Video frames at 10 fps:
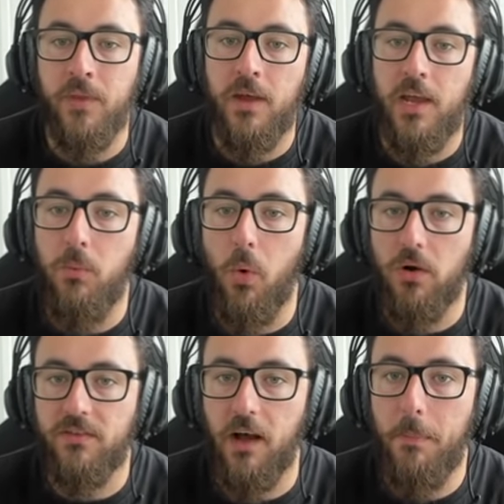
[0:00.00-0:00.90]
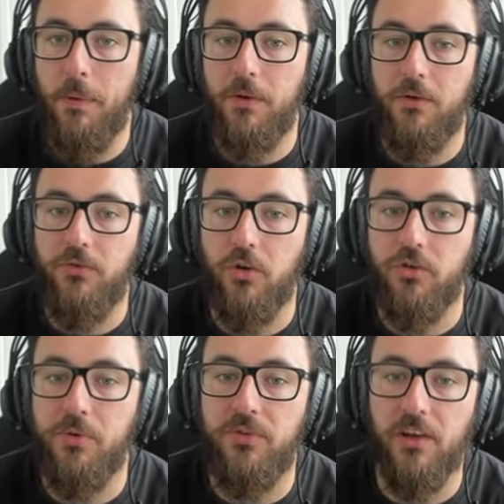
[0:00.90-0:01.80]
He walks up,
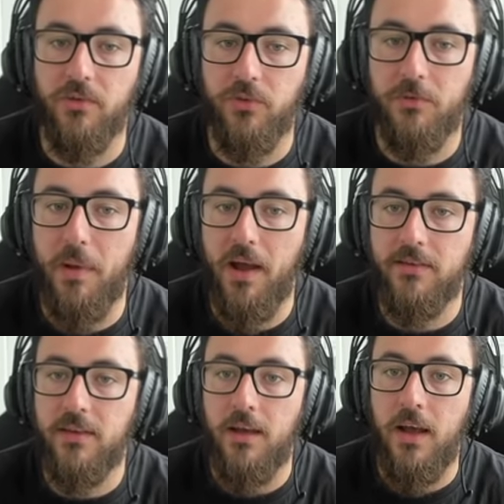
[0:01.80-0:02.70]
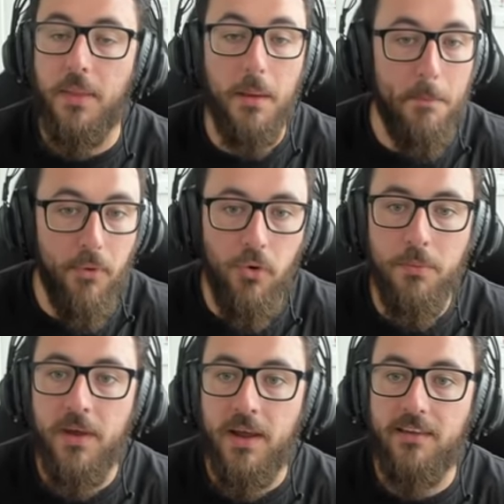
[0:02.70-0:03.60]
Jojopyun doesn't respect, and then
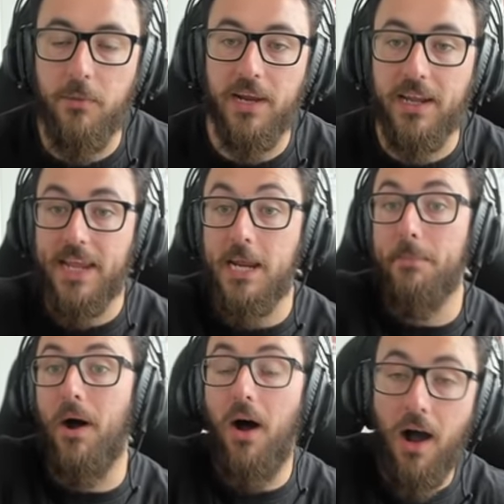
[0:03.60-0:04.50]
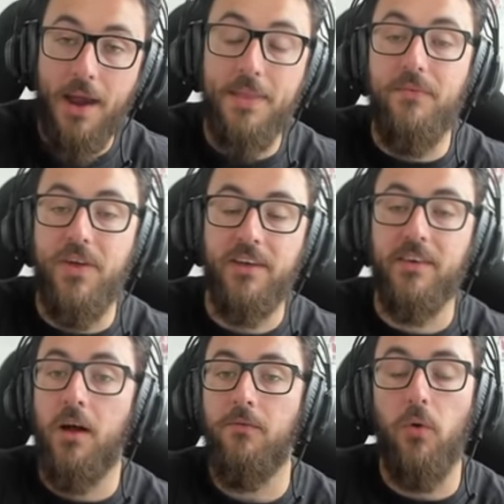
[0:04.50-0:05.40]
boom, he's able to get the E behind the
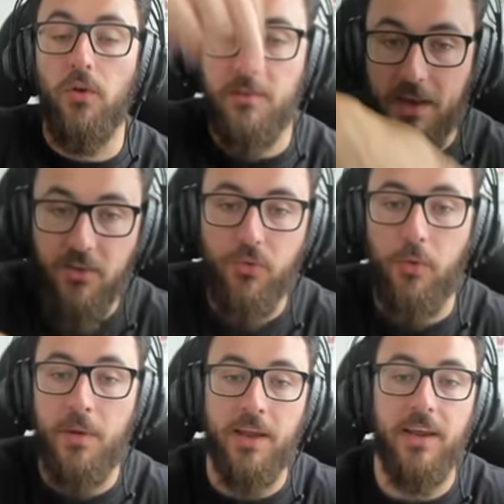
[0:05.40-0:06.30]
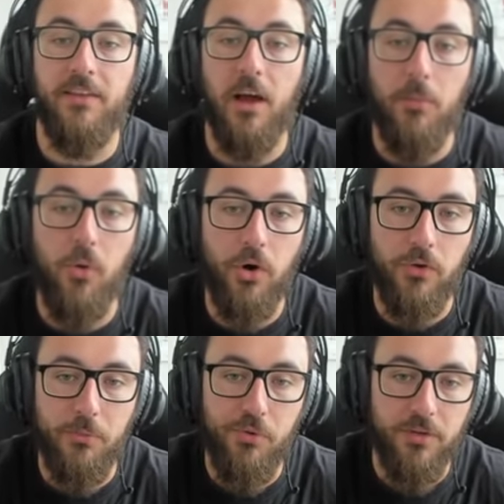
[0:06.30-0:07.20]
Viktor, force him into him, and get a double auto
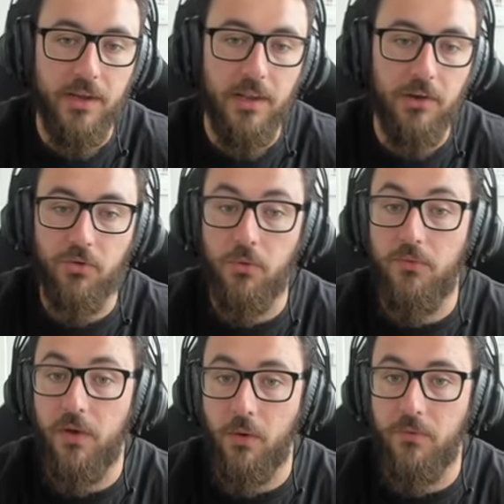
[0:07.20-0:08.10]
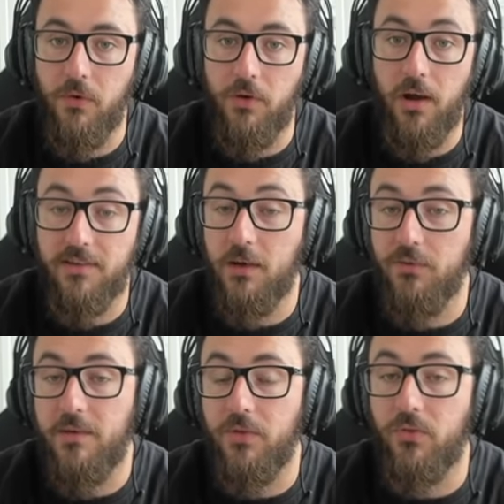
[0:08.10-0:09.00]
to proc the Electro. Very, very nice. That
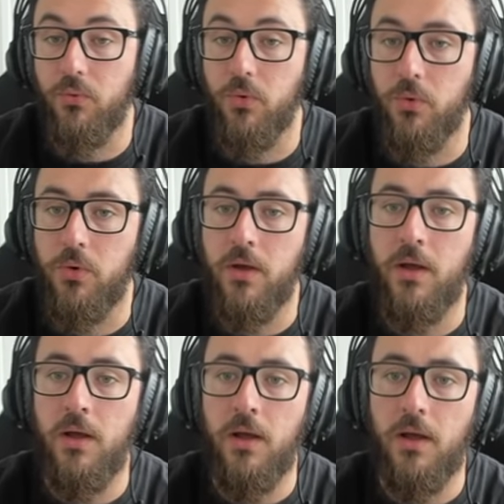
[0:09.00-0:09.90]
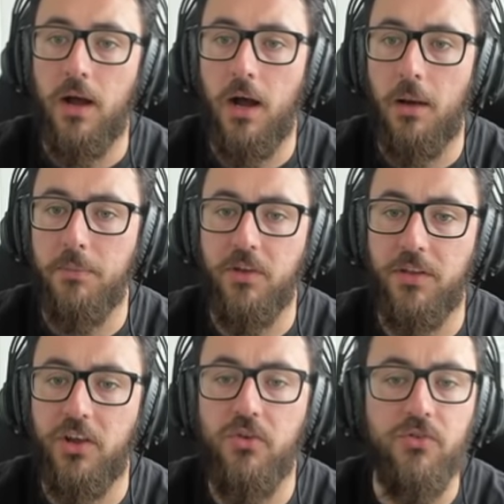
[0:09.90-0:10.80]
was even through um, the,
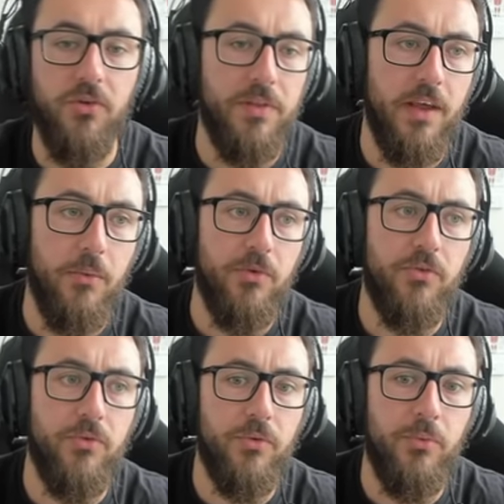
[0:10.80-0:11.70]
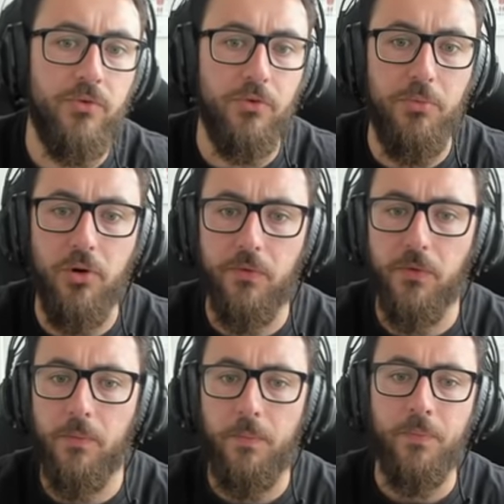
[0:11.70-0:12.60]
the Q shield there, which was, which was
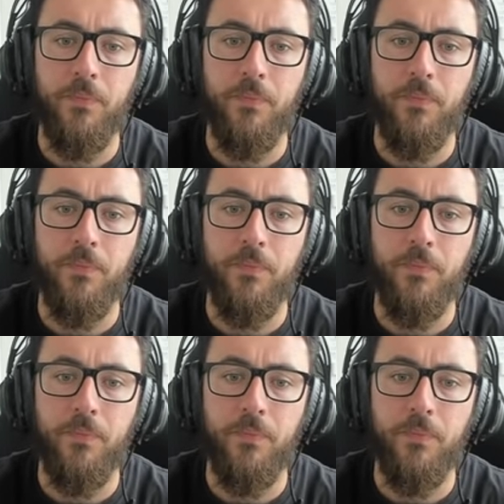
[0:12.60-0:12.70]
beautiful.